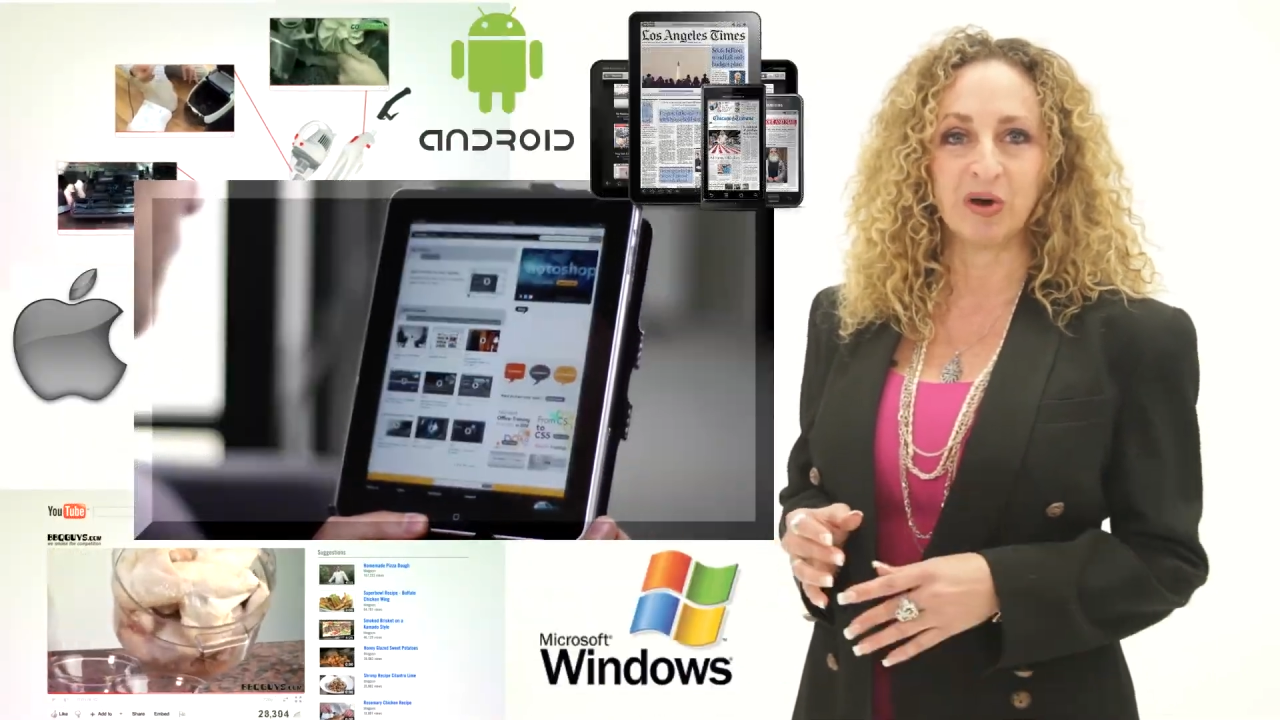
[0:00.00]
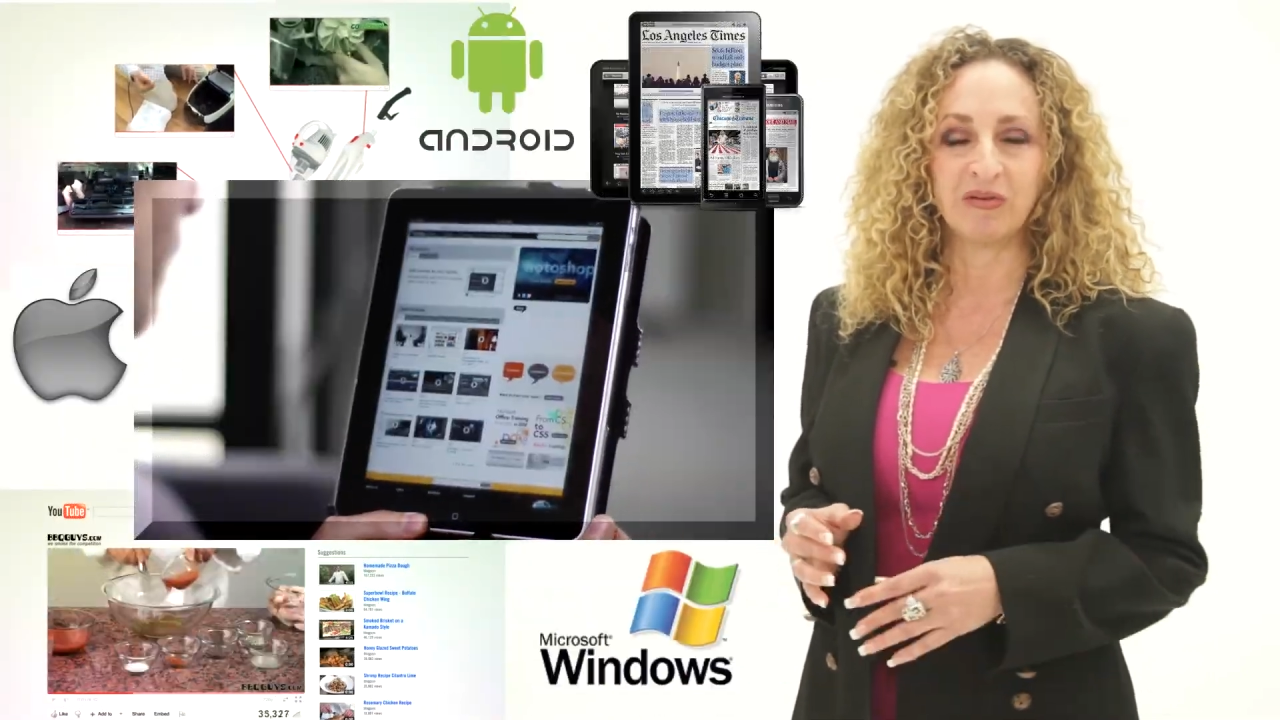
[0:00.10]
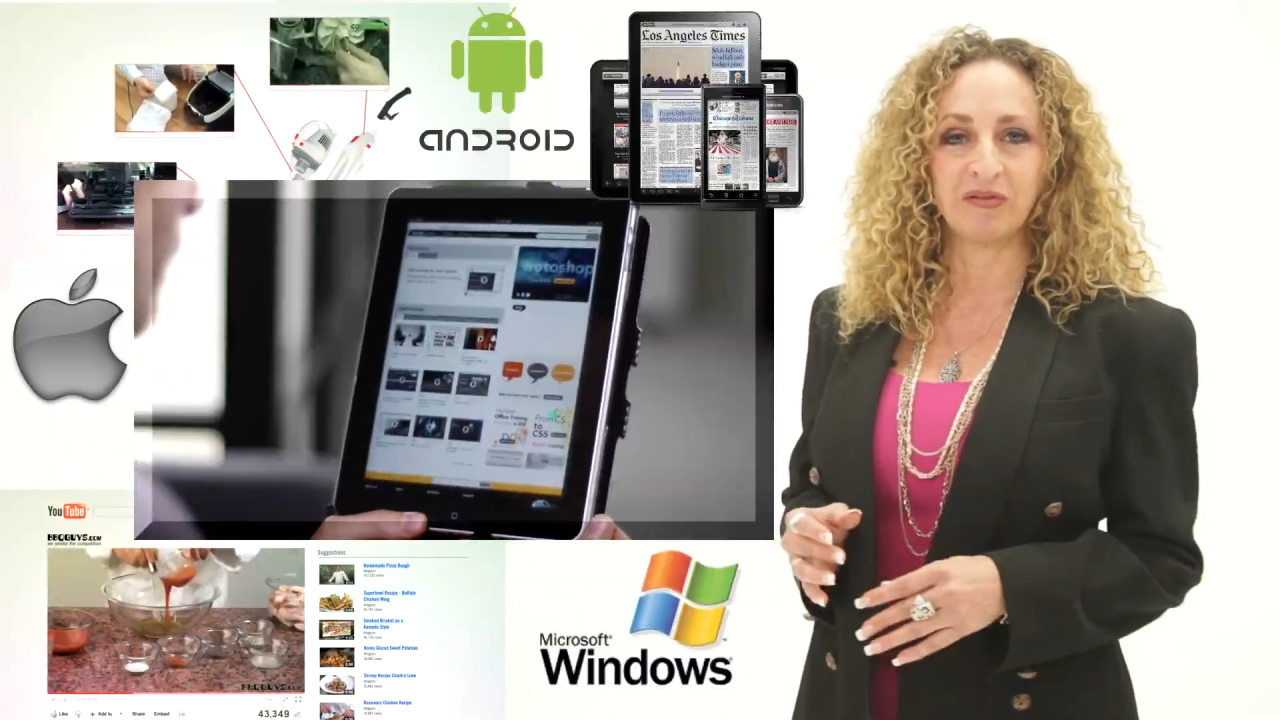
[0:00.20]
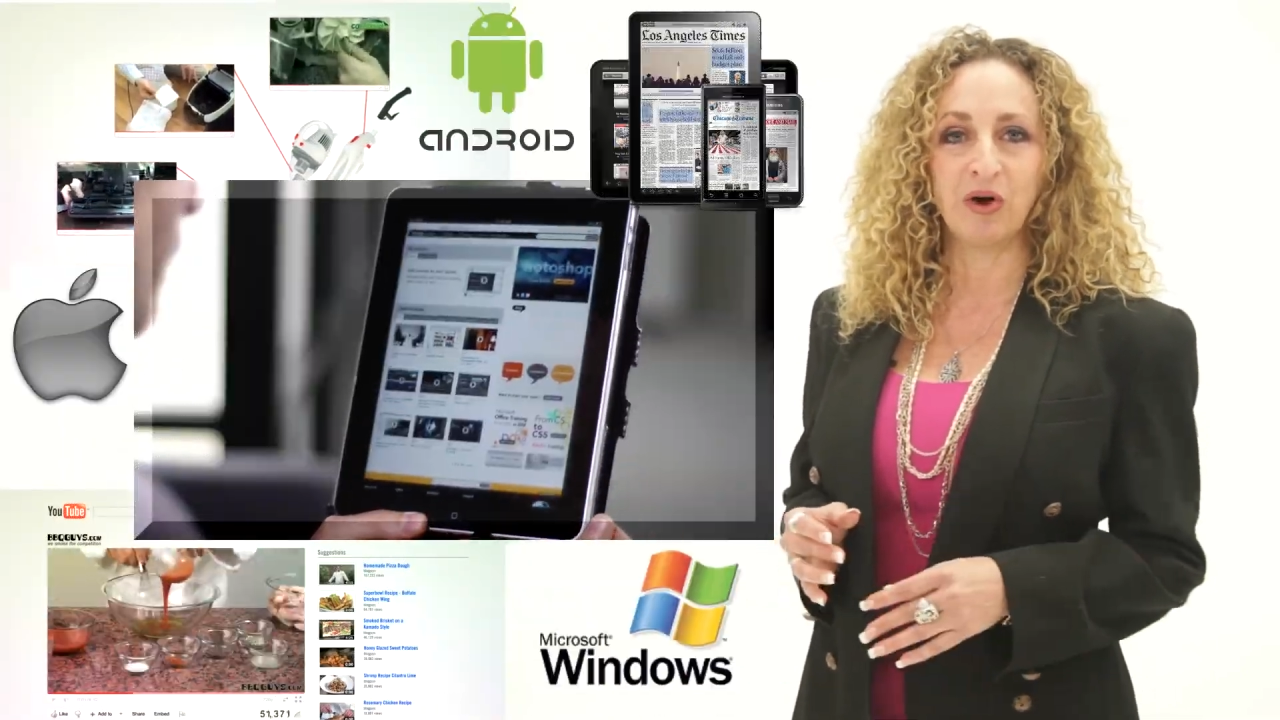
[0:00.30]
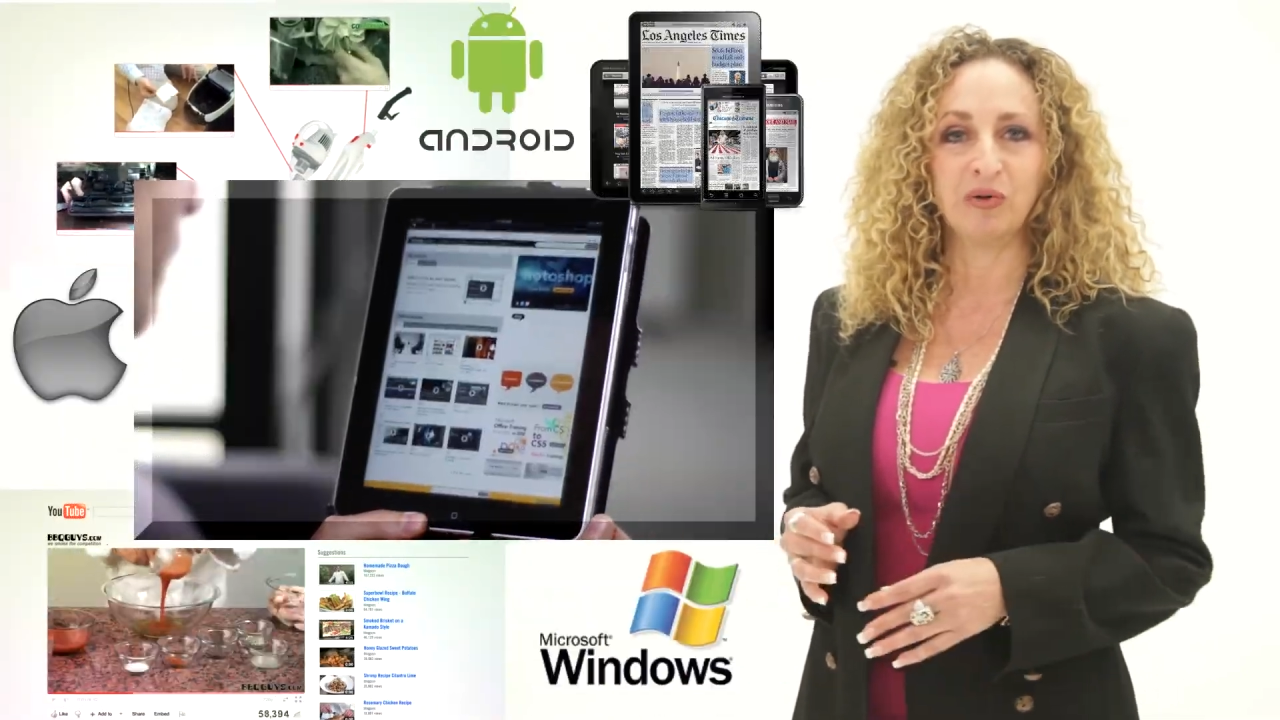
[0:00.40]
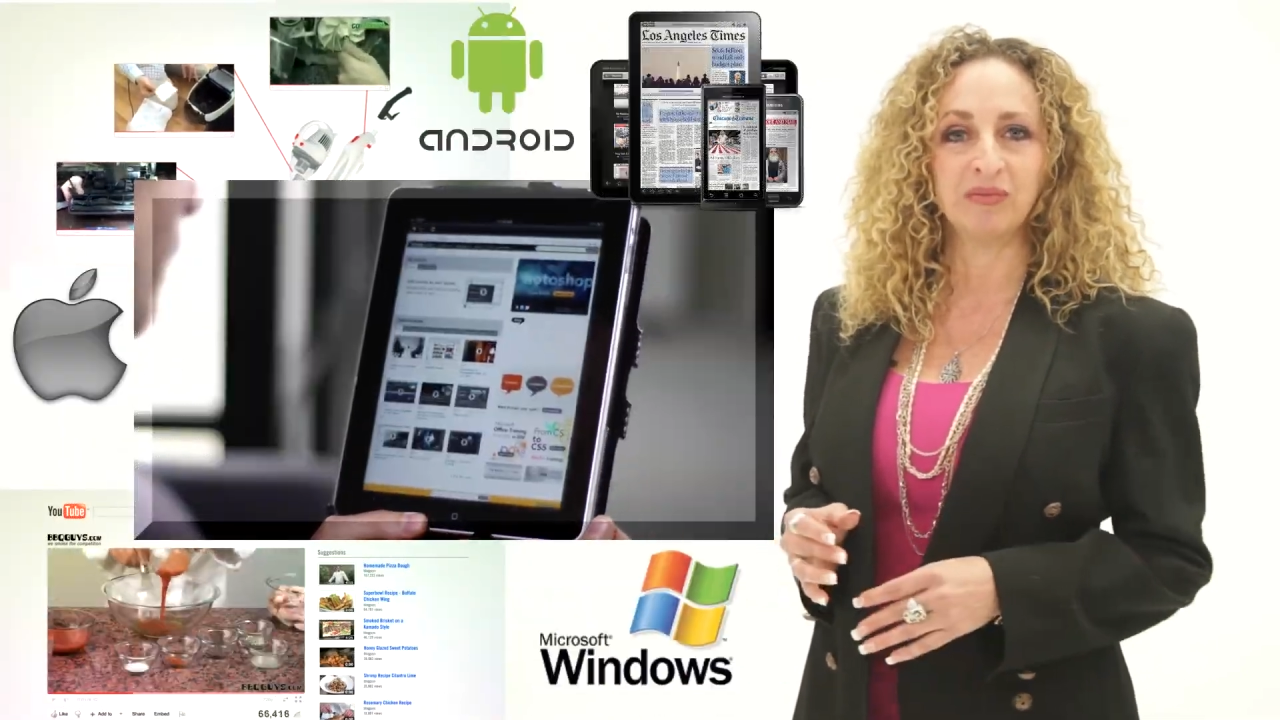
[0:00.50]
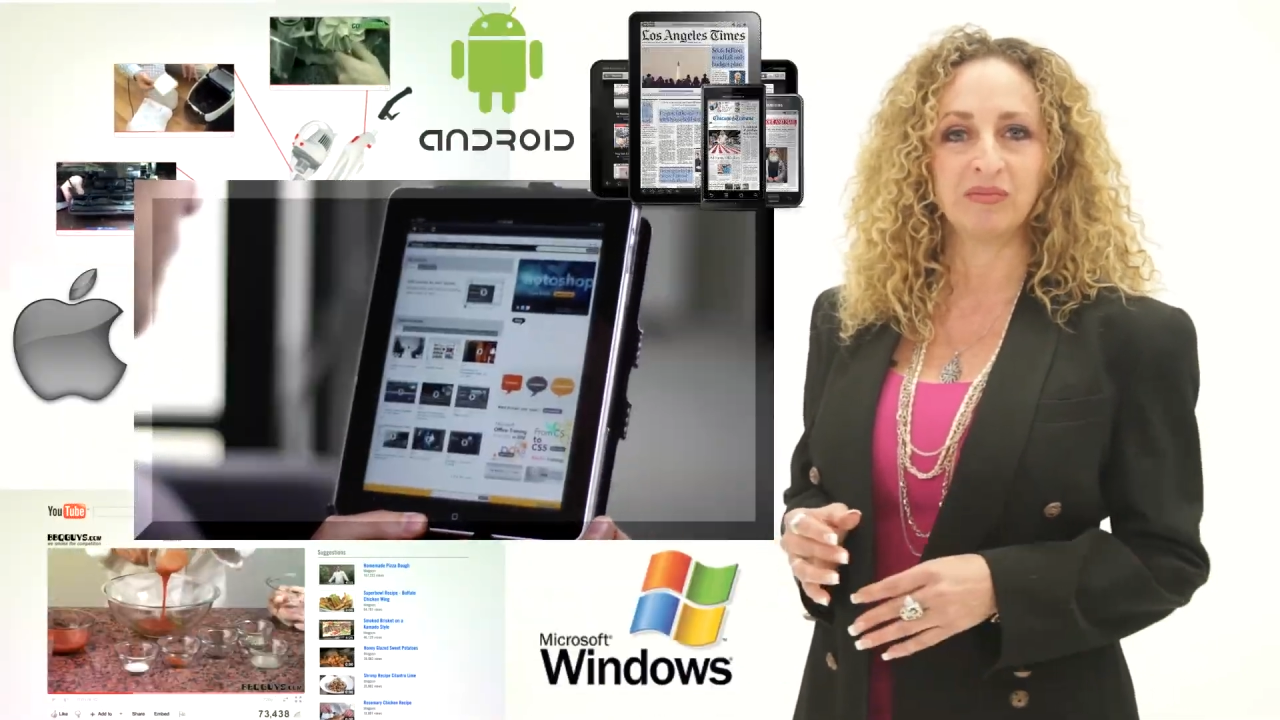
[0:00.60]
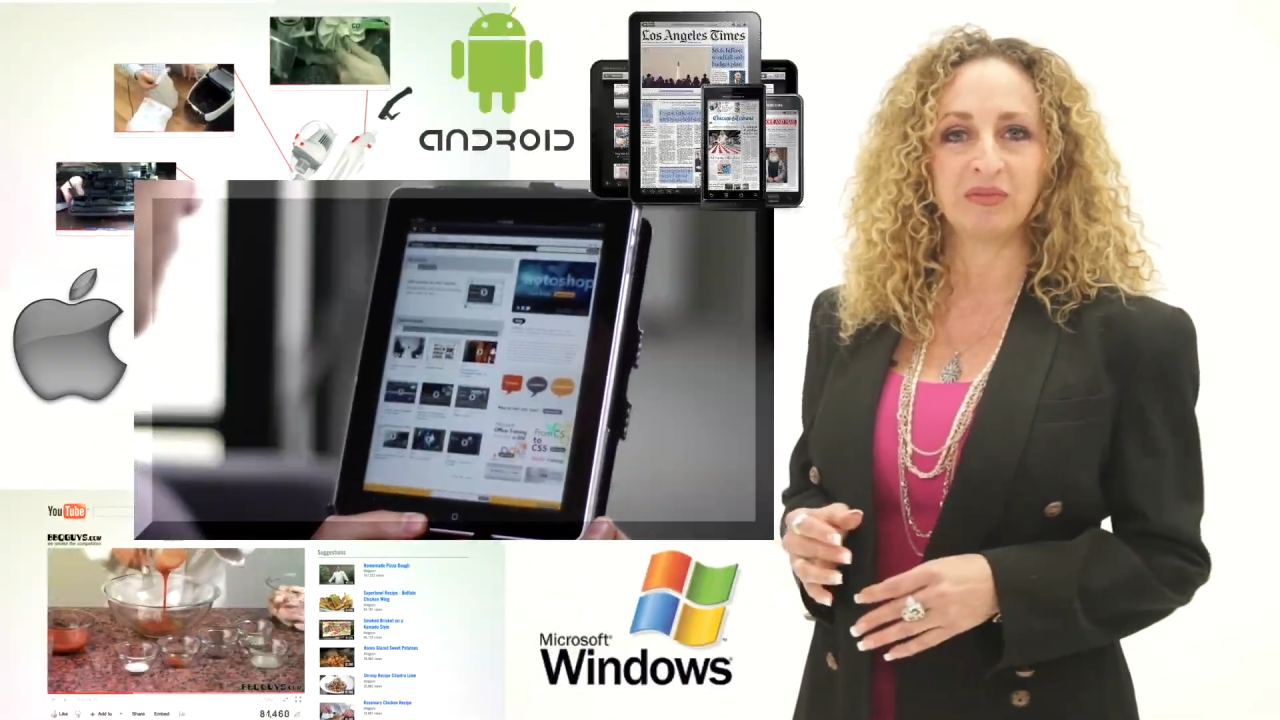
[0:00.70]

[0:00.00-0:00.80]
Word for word: smartphone,